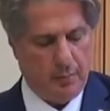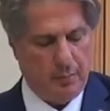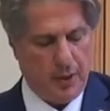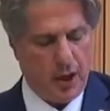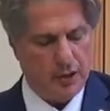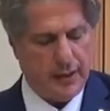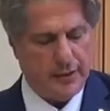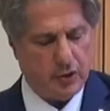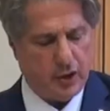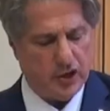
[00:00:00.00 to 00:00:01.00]
Beyond
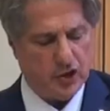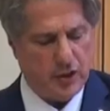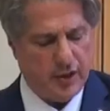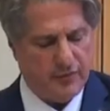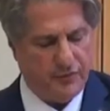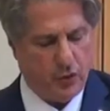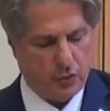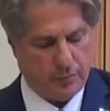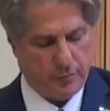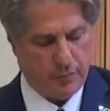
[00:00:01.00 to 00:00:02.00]
educational
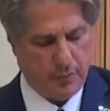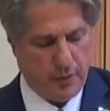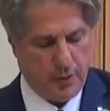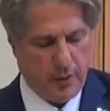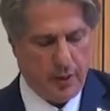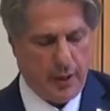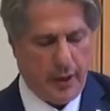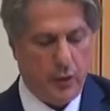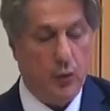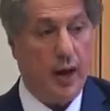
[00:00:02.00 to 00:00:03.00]
reform,
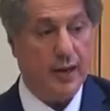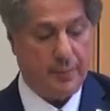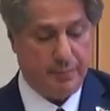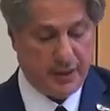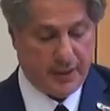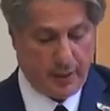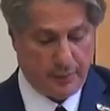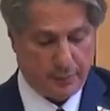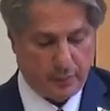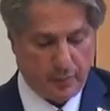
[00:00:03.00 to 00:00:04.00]
a new Arab media
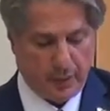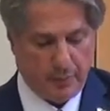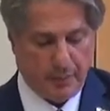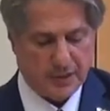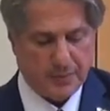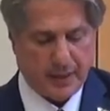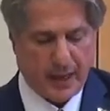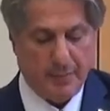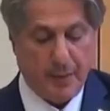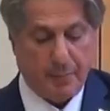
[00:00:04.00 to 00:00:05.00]
must
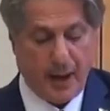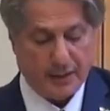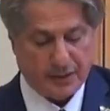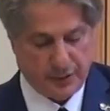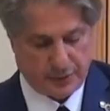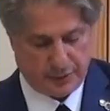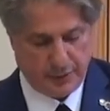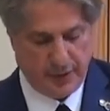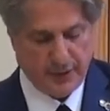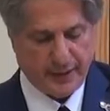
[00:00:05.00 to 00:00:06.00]
become a partner
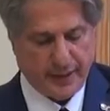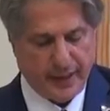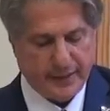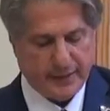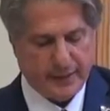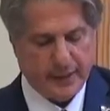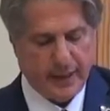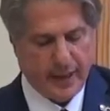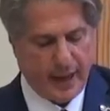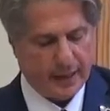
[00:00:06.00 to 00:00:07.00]
in creating
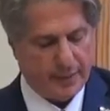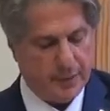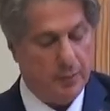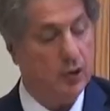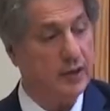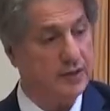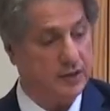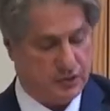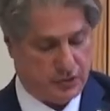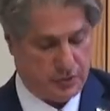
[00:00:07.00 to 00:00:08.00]
Arab
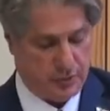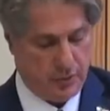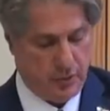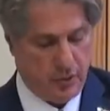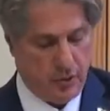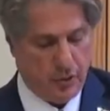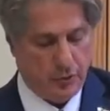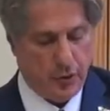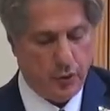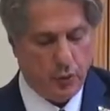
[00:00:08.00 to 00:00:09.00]
democracies.
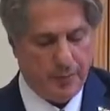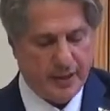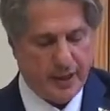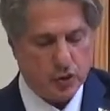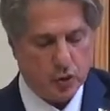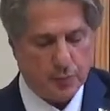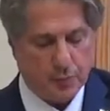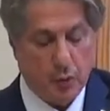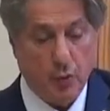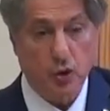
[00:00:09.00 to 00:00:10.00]
The new media should
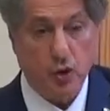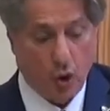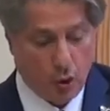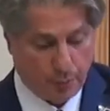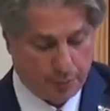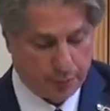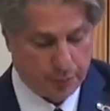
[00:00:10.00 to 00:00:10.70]
promote hope